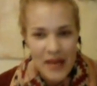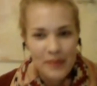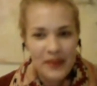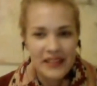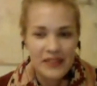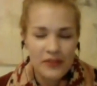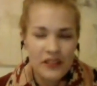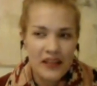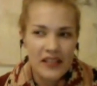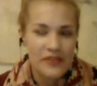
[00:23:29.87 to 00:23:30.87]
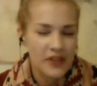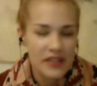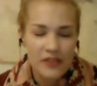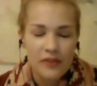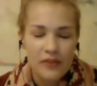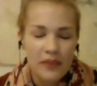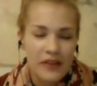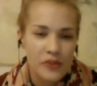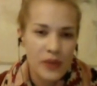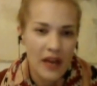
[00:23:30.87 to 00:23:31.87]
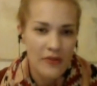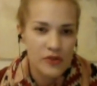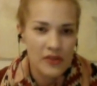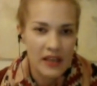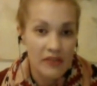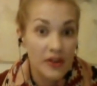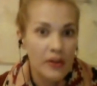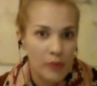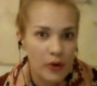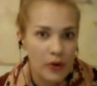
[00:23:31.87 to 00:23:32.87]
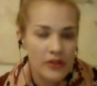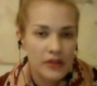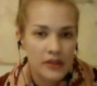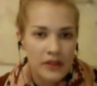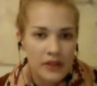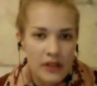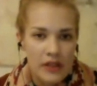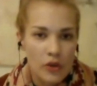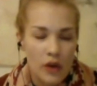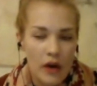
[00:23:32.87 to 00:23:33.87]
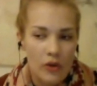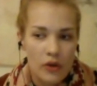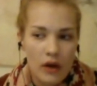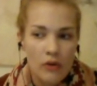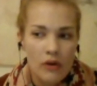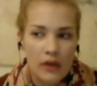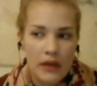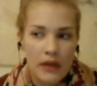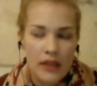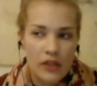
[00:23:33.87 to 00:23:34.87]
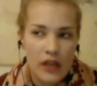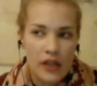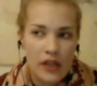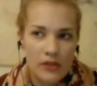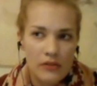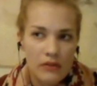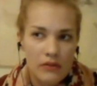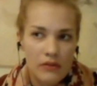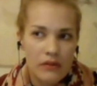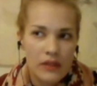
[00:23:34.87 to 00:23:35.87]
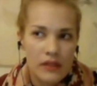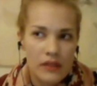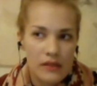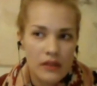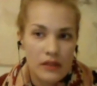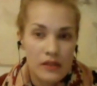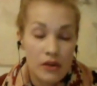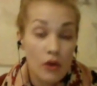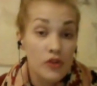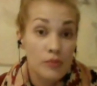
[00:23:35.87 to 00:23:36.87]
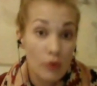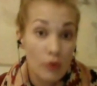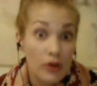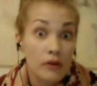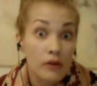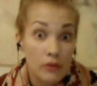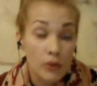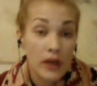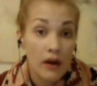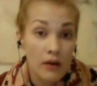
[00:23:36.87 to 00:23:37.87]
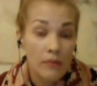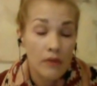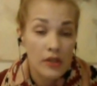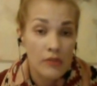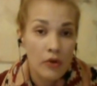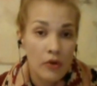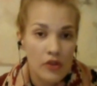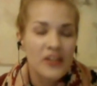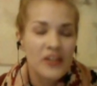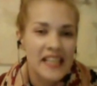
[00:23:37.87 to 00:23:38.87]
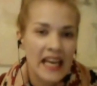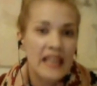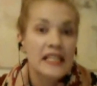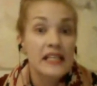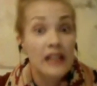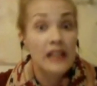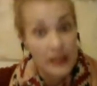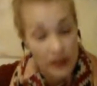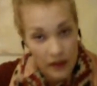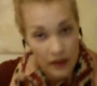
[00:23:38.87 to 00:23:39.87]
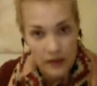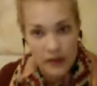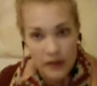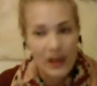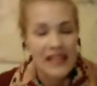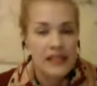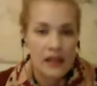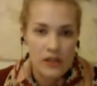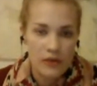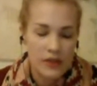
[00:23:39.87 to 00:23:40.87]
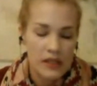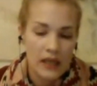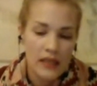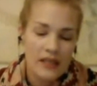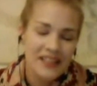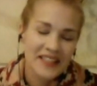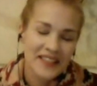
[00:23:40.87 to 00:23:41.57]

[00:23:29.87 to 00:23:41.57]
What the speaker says: But in Finland it's very different, because we have to take a very broad. So our education is a lot broader. We are much more sophisticated, like classically sophisticated.